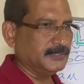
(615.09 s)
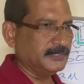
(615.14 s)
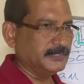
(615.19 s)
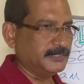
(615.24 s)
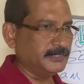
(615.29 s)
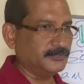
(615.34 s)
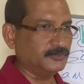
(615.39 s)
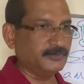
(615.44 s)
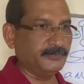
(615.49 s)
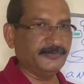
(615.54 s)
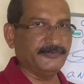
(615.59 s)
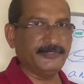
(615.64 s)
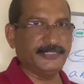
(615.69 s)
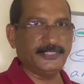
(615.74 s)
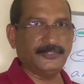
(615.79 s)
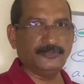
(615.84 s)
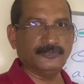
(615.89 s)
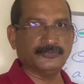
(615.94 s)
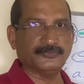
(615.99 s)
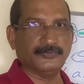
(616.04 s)
It would be very
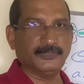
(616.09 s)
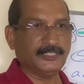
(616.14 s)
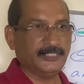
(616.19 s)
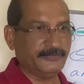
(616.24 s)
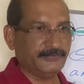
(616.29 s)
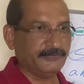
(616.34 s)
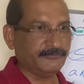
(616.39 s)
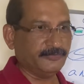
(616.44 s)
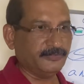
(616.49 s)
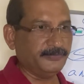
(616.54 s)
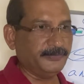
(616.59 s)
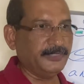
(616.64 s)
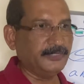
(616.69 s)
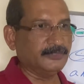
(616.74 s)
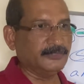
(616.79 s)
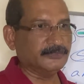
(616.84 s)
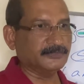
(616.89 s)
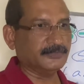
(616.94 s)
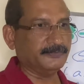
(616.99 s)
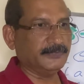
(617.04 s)
useful even for me
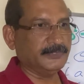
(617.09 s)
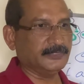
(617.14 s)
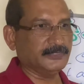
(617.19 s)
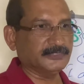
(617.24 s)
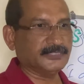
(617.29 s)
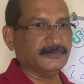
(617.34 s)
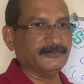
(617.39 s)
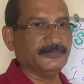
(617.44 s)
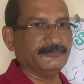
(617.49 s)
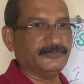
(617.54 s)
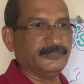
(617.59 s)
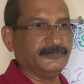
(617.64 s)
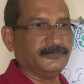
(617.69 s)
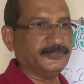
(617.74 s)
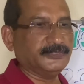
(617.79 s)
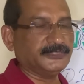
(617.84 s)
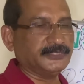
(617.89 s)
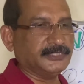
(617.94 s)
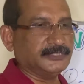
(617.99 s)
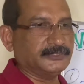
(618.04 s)
also because some of the
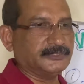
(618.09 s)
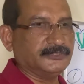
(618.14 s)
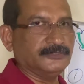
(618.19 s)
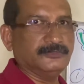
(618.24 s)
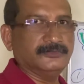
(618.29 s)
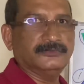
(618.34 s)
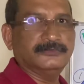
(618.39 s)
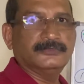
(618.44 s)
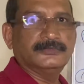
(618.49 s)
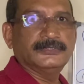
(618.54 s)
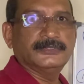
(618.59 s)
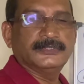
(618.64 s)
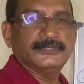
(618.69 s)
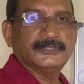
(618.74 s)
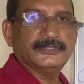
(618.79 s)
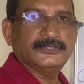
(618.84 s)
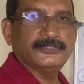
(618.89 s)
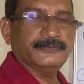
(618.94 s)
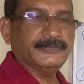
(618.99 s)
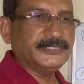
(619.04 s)
portions you,
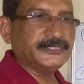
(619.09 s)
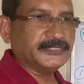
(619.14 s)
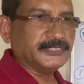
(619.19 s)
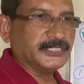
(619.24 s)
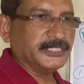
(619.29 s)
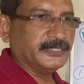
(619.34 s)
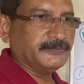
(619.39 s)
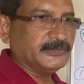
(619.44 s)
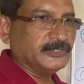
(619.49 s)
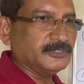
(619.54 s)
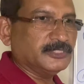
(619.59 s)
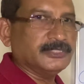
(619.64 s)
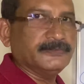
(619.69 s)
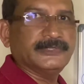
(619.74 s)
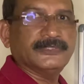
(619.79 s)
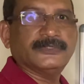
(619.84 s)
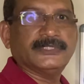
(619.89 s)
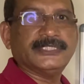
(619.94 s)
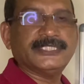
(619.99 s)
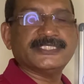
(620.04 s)
you mentioned I am not able
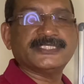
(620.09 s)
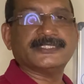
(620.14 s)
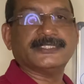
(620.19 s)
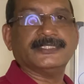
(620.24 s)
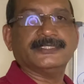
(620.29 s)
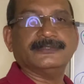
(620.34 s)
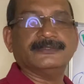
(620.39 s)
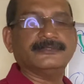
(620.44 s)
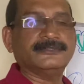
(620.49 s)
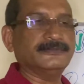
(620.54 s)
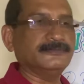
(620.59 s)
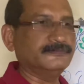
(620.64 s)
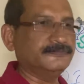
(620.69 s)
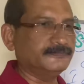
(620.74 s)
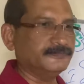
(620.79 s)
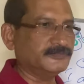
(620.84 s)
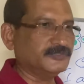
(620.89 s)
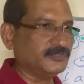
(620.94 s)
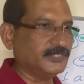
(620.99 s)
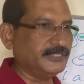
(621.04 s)
to understand.
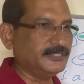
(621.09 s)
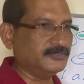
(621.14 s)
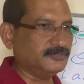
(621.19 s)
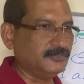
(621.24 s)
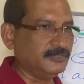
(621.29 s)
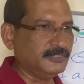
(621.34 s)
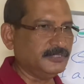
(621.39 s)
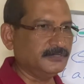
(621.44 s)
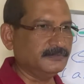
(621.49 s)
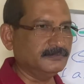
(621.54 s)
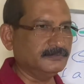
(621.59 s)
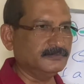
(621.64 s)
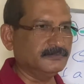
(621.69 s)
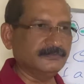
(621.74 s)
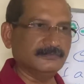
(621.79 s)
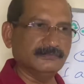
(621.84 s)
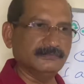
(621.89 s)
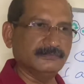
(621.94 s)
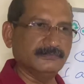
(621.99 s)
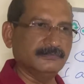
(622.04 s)
So I told him,
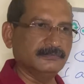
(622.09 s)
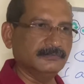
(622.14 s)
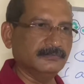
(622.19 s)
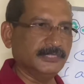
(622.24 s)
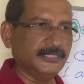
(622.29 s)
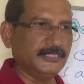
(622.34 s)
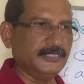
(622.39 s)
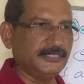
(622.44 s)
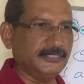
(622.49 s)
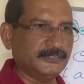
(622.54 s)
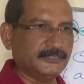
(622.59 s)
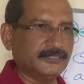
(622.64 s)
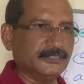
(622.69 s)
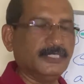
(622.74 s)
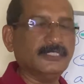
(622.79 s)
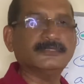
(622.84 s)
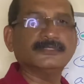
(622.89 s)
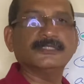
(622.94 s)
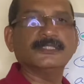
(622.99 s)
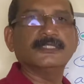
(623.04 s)
buddy, it's
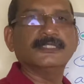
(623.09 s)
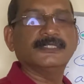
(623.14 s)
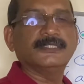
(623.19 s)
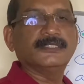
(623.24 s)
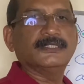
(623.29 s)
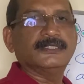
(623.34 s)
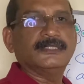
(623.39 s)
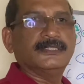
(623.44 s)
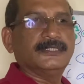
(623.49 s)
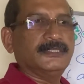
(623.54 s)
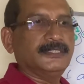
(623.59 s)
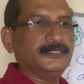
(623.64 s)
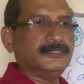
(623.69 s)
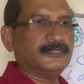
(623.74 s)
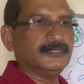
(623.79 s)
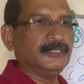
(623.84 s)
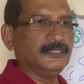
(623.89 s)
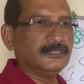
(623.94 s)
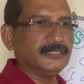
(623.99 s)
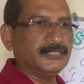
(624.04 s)
not, it's
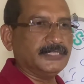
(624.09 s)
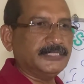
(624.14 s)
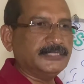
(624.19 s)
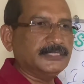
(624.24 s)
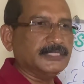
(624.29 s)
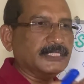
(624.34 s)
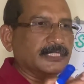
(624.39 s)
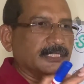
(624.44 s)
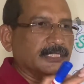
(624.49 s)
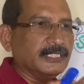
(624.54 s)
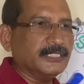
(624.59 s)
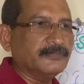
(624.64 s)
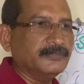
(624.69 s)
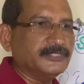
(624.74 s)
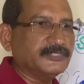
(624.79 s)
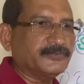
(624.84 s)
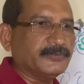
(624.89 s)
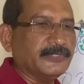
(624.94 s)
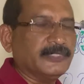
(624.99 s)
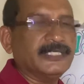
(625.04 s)
not a regional
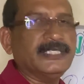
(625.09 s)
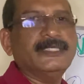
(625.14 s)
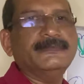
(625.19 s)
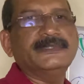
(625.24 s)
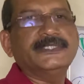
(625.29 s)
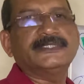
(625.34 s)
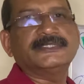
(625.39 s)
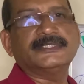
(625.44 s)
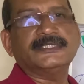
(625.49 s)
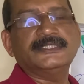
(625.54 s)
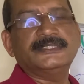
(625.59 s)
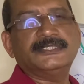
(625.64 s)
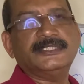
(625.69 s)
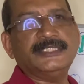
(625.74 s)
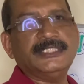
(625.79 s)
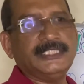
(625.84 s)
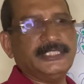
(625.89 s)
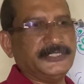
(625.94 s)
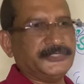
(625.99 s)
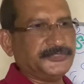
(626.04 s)
language program, it's, it's
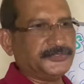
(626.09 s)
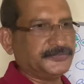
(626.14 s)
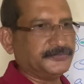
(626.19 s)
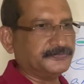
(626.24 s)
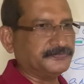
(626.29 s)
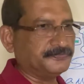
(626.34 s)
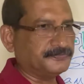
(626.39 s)
English.